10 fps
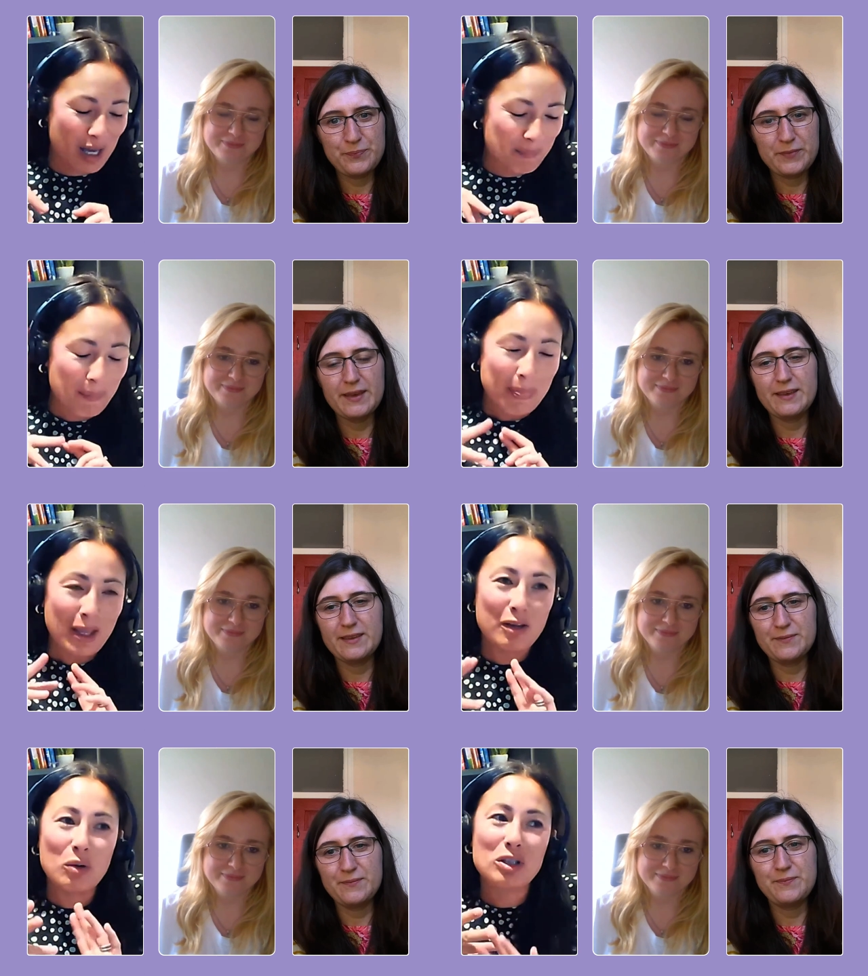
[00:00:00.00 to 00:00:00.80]
Speaker 1: Um,
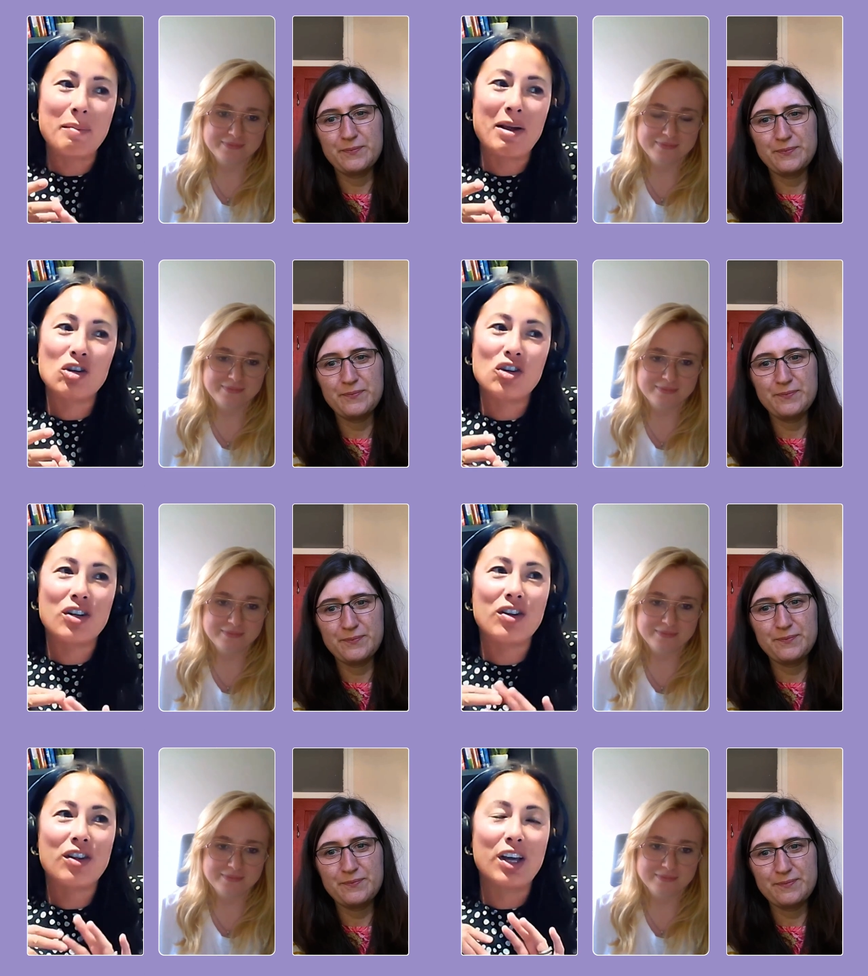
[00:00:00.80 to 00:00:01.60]
you also
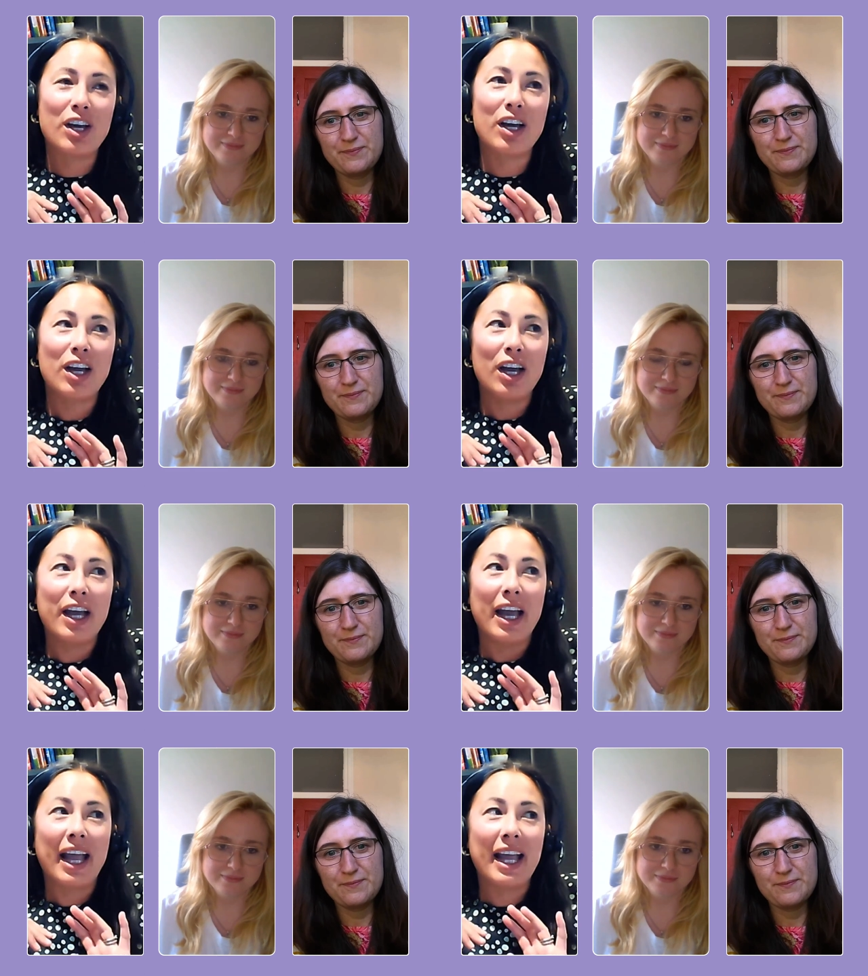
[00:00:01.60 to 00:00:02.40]
mentioned that
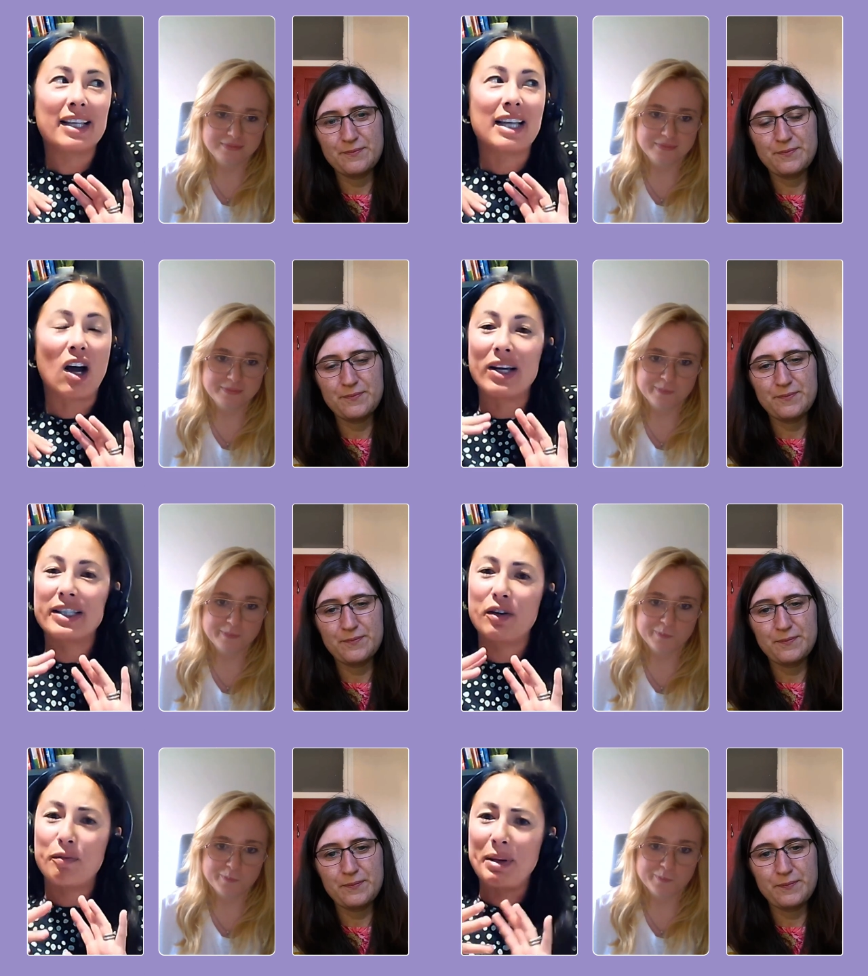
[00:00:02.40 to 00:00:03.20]
it's that
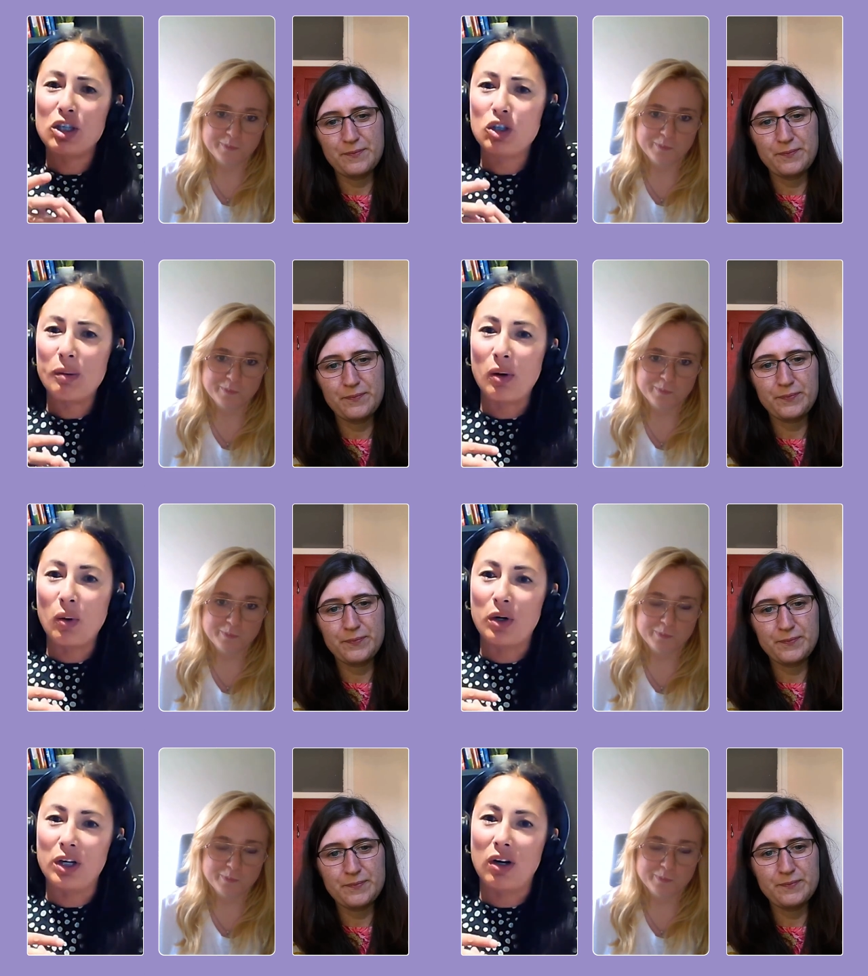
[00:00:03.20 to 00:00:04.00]
idea of being super
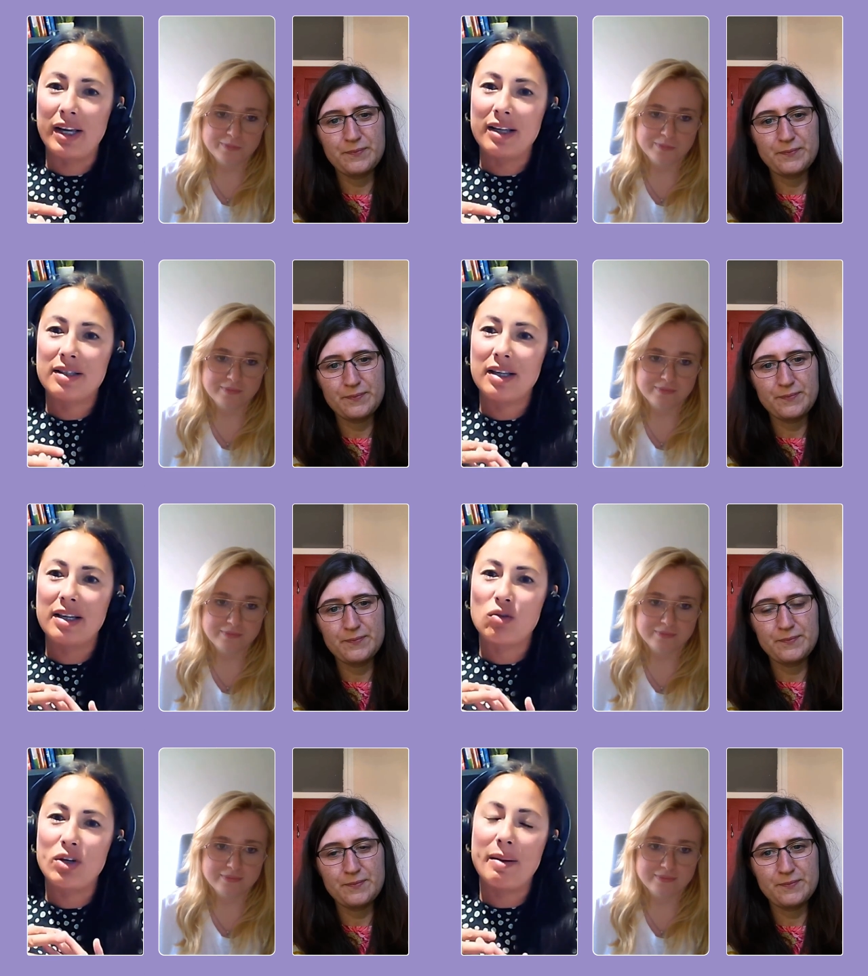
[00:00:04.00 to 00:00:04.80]
organised
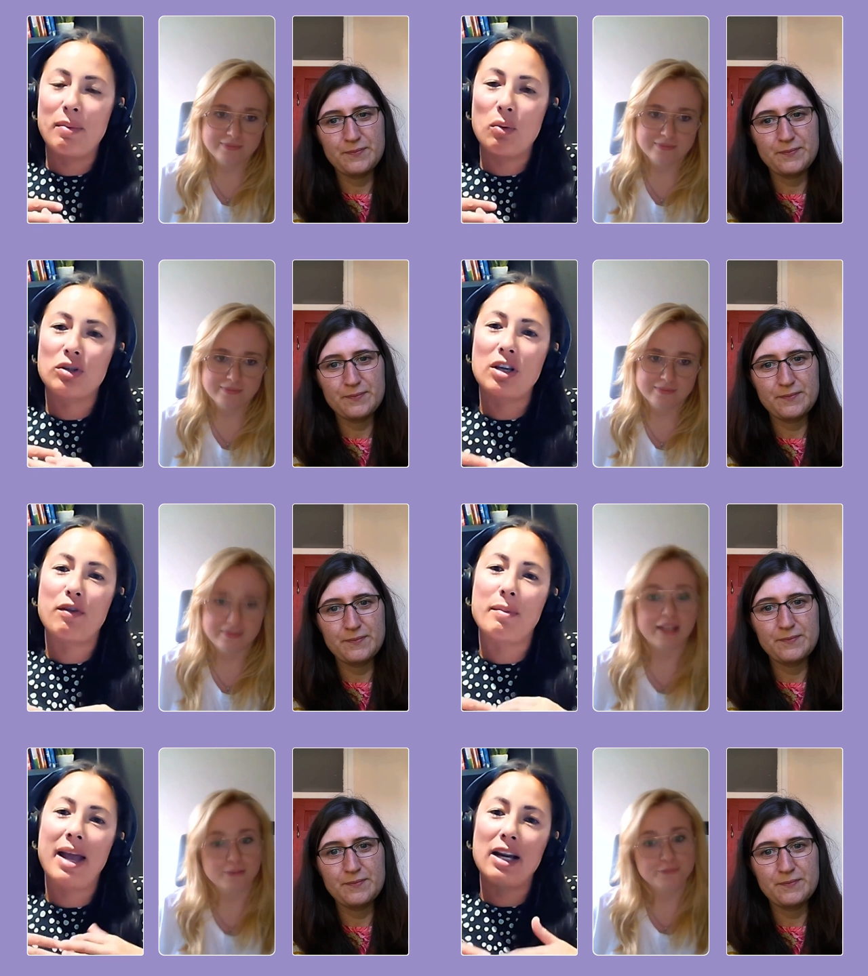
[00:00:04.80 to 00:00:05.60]
is really important. So
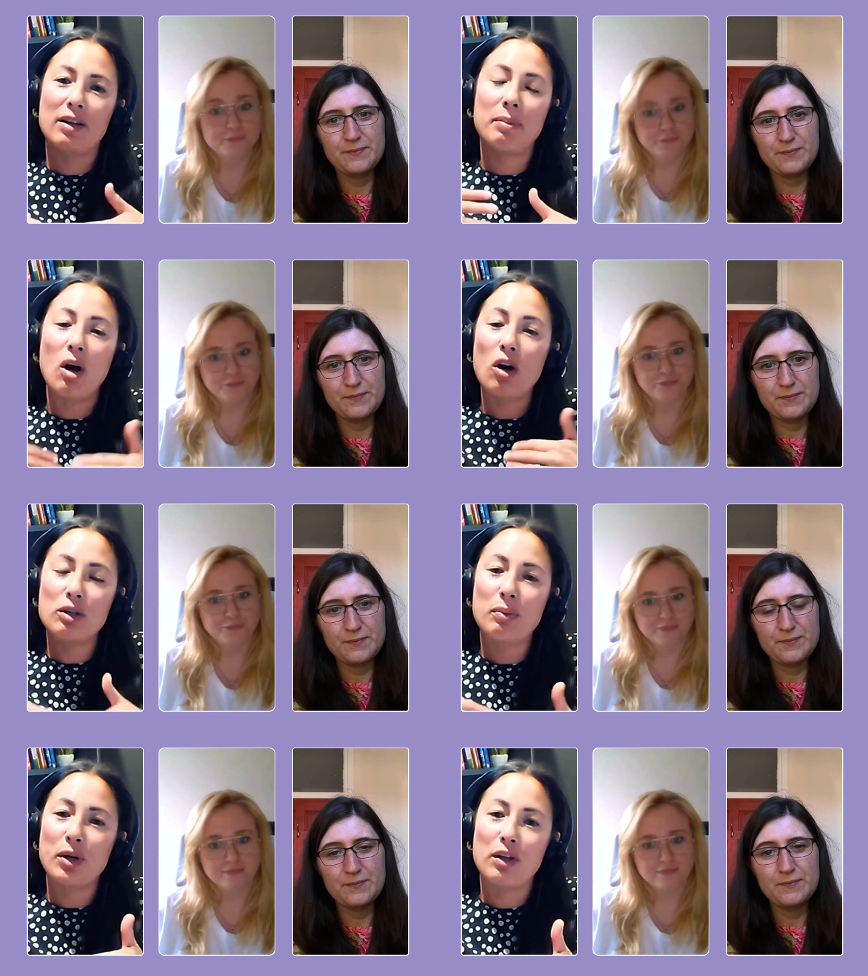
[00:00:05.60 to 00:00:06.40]
from a head of
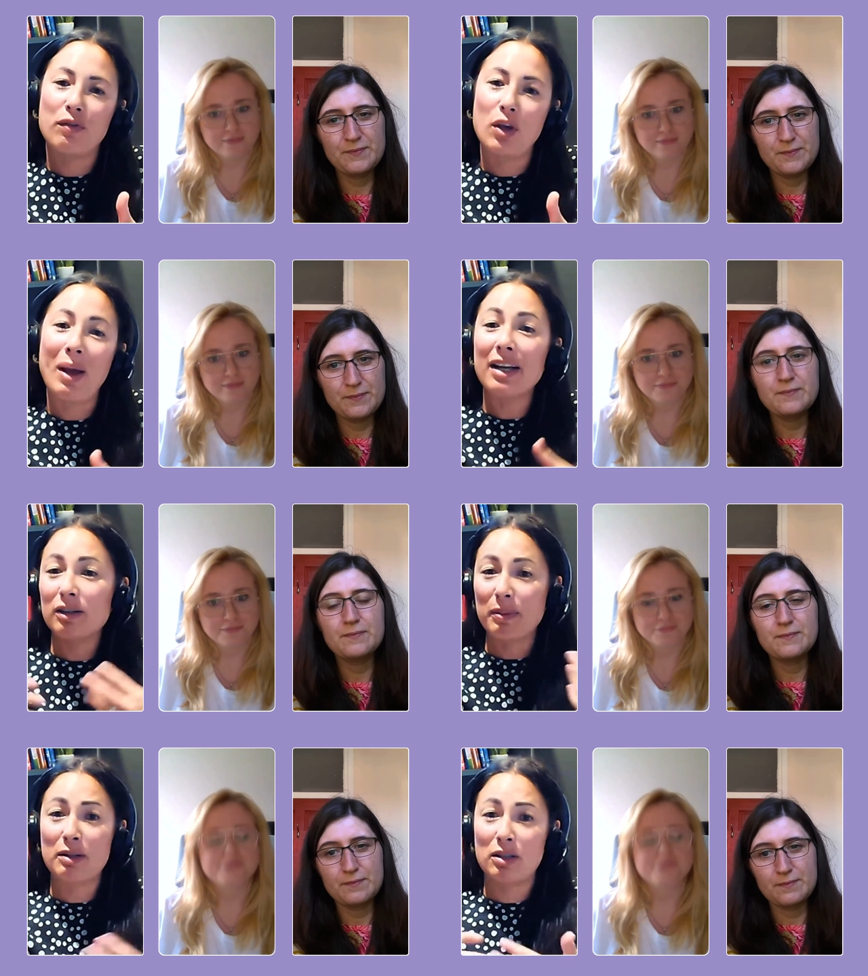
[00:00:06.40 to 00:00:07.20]
department's point of view, and I
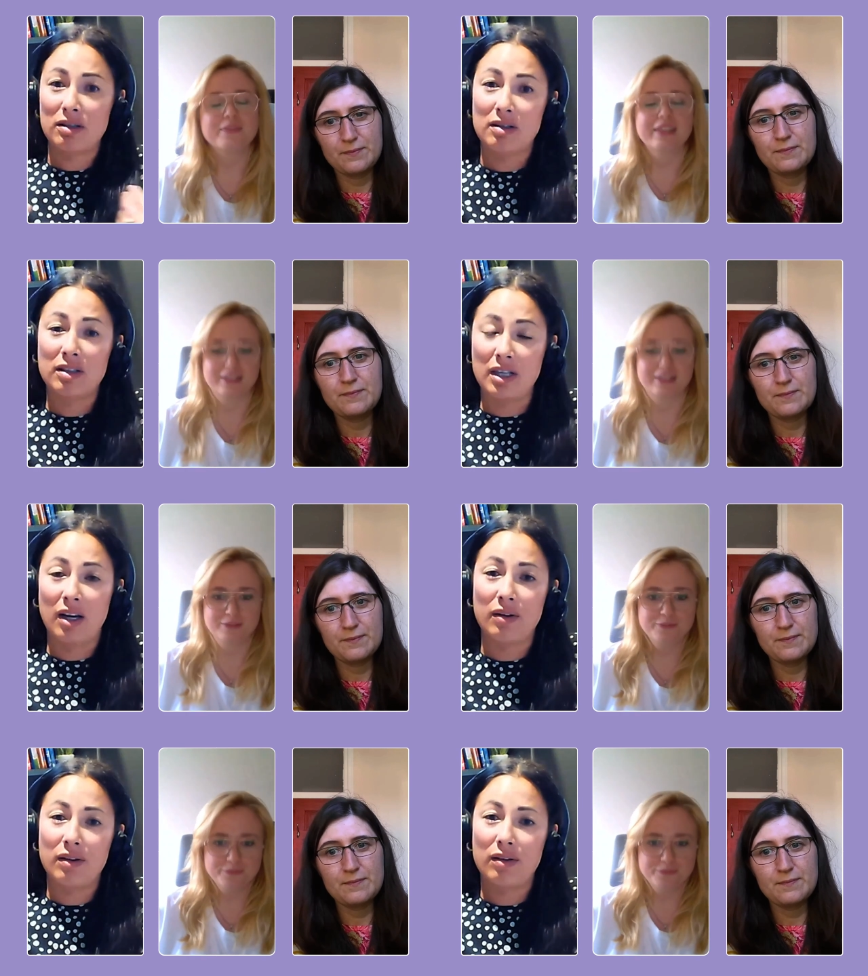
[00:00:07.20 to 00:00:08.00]
suppose, you
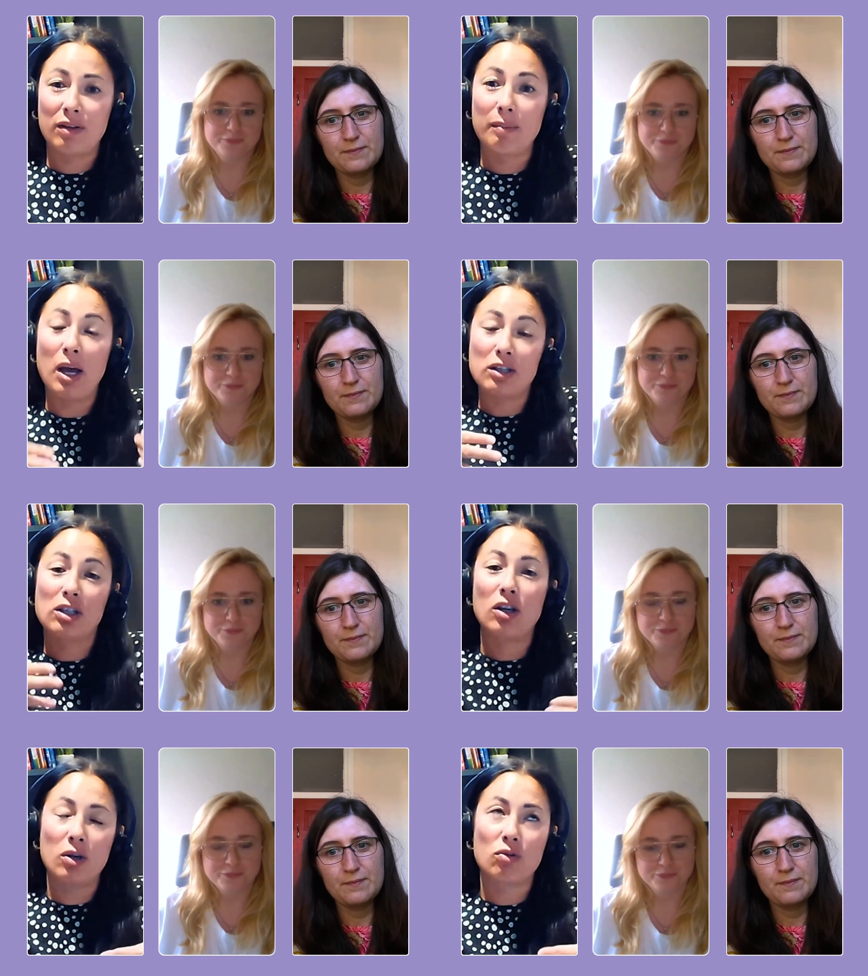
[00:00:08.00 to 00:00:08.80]
know, the person